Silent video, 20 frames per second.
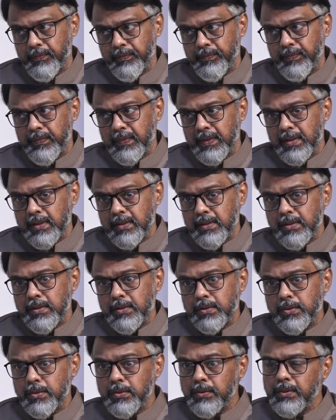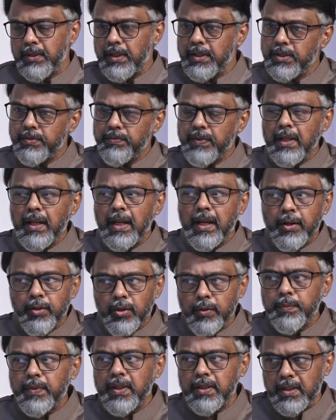Right. So that is why I
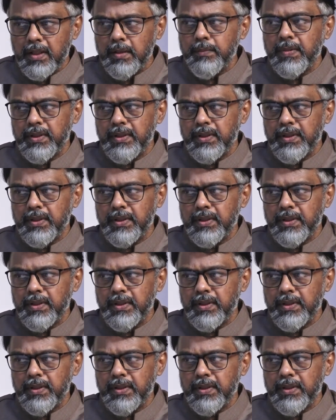adopted that